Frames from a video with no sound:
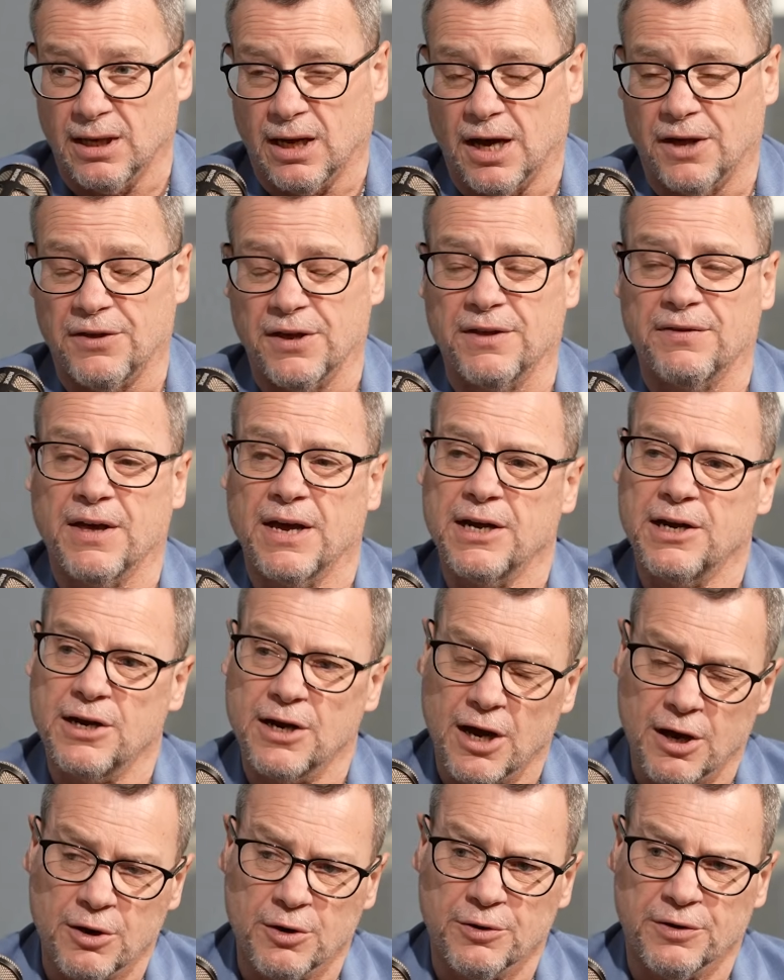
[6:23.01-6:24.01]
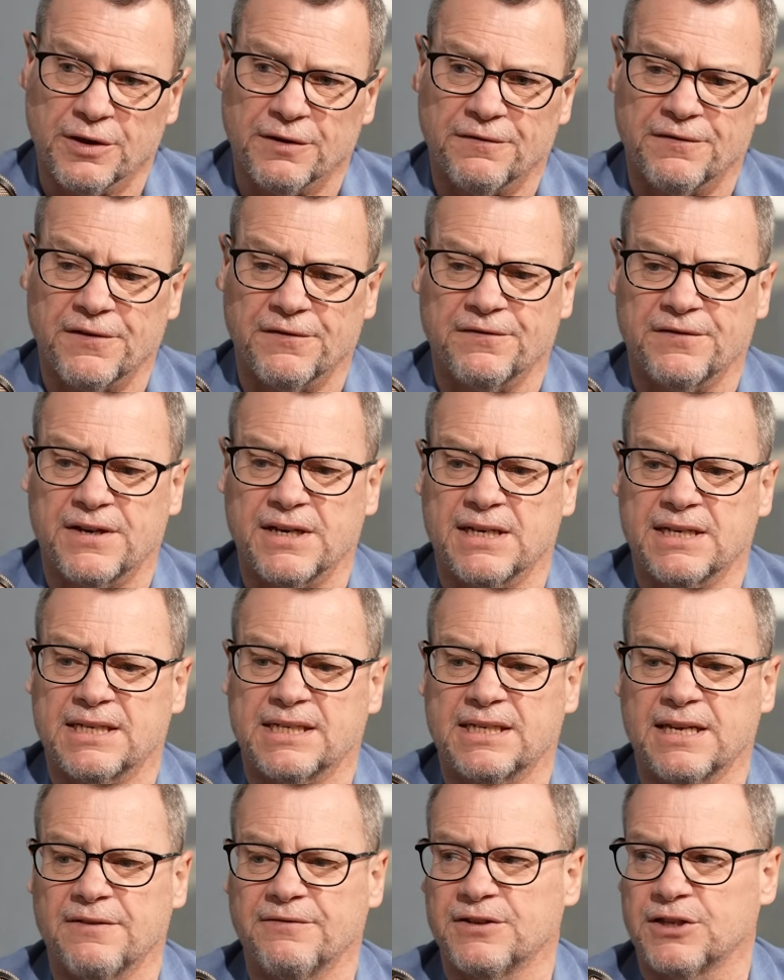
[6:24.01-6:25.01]
I think they know that
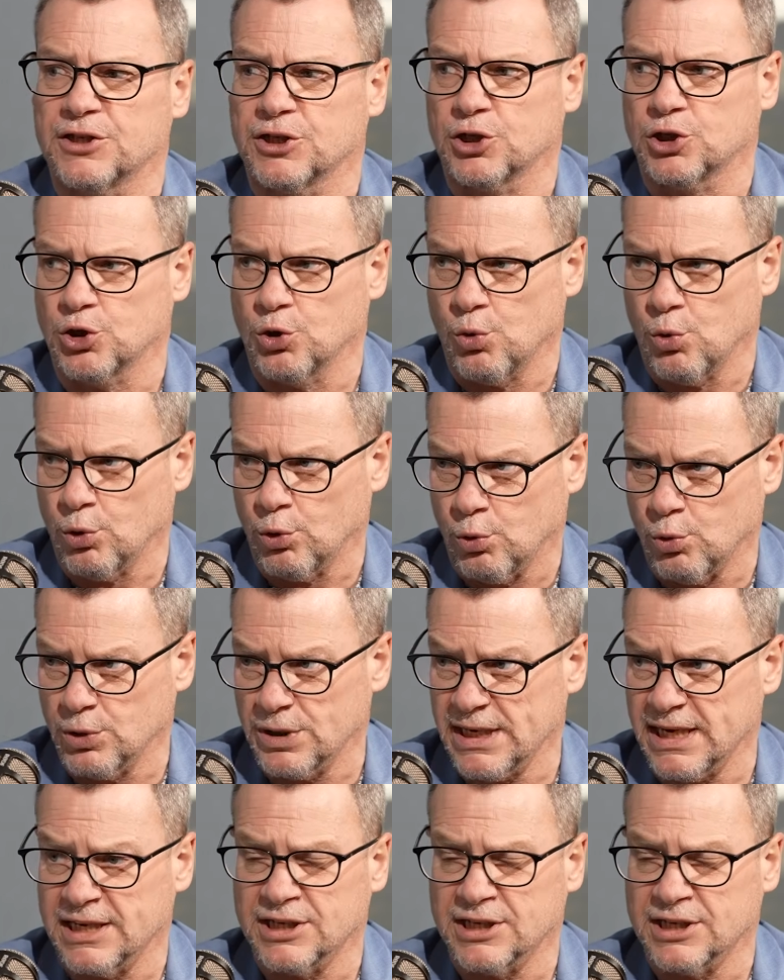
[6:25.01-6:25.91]
57's a tall order.